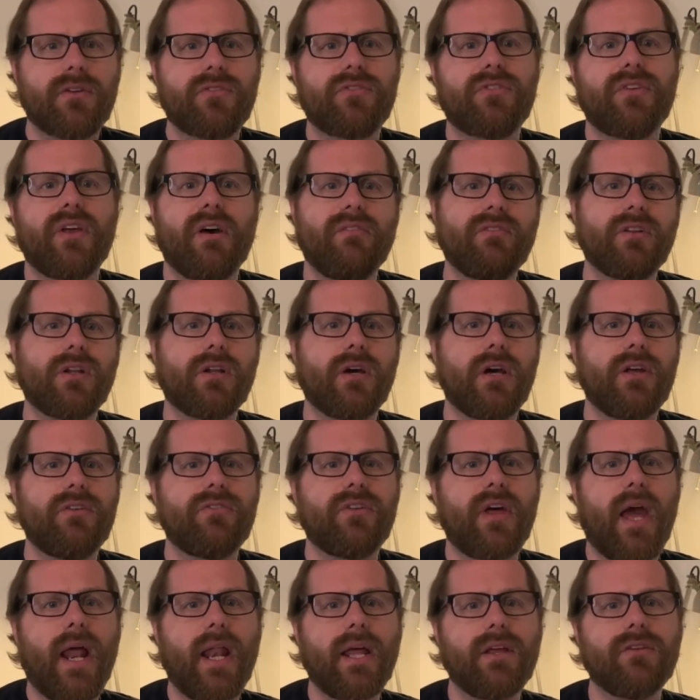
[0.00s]
7-night
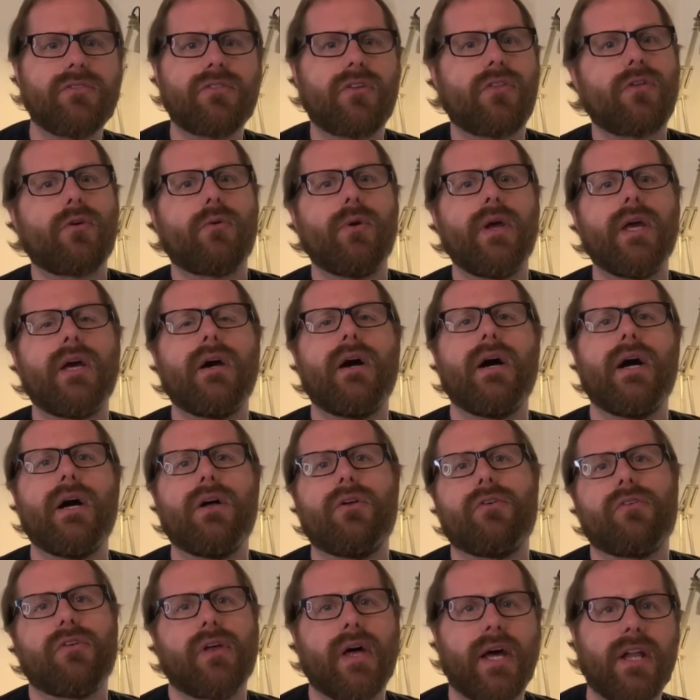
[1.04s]
sailings to the Greek
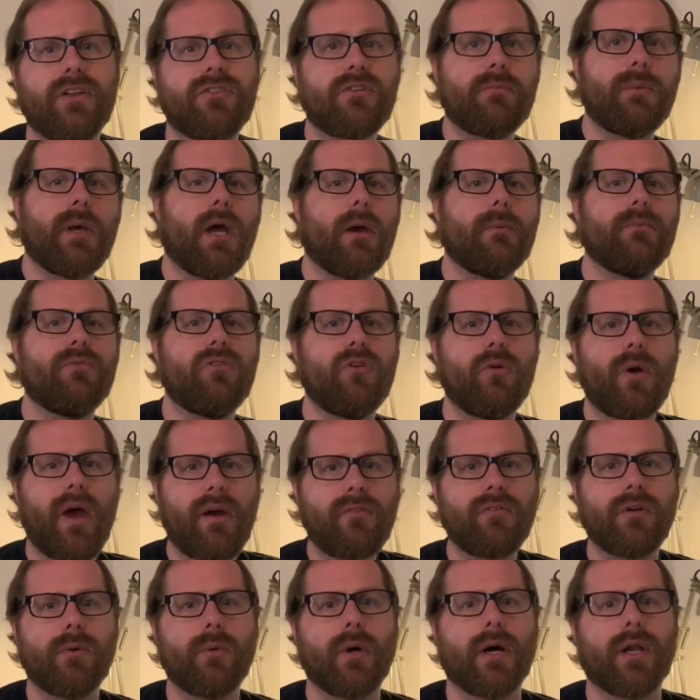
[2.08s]
Isles, and it's going to be open to
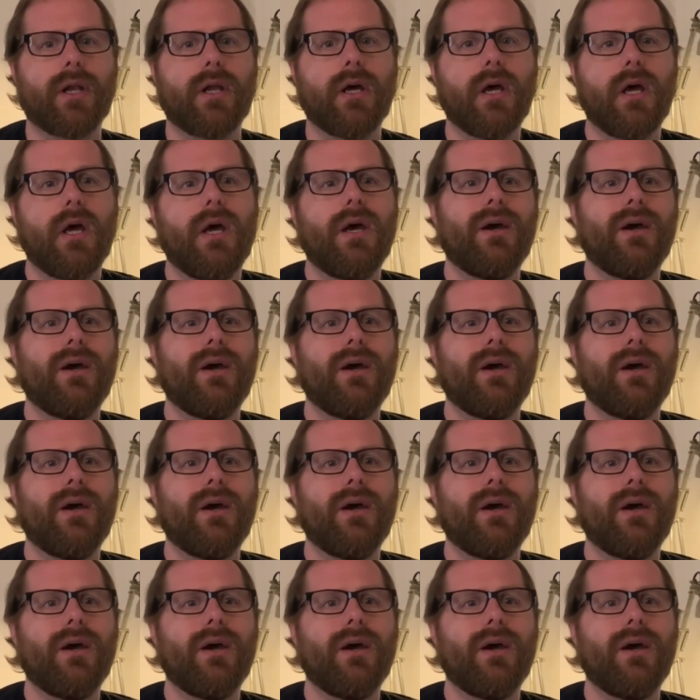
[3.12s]
everyone.